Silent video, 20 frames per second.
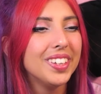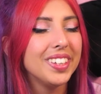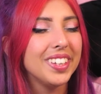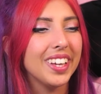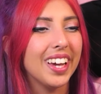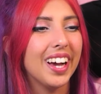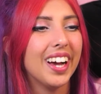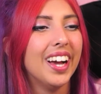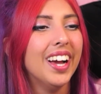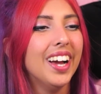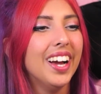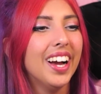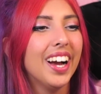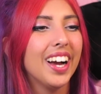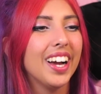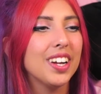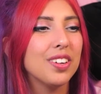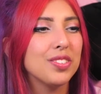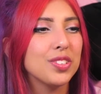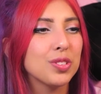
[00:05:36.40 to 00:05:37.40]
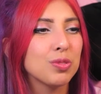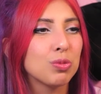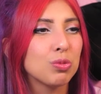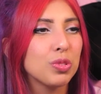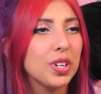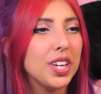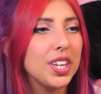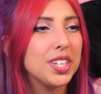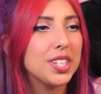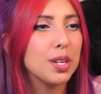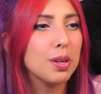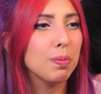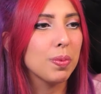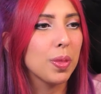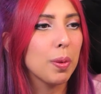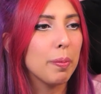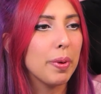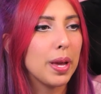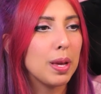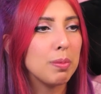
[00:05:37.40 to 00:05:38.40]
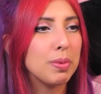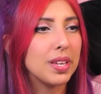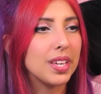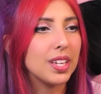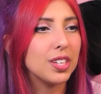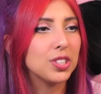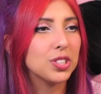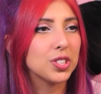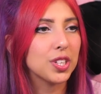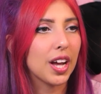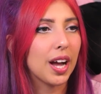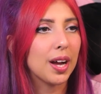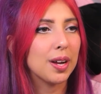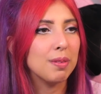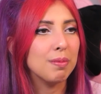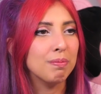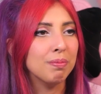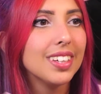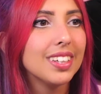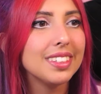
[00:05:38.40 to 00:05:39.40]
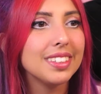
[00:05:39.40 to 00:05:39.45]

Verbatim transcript: yeah, I have to re-dip the baby each time.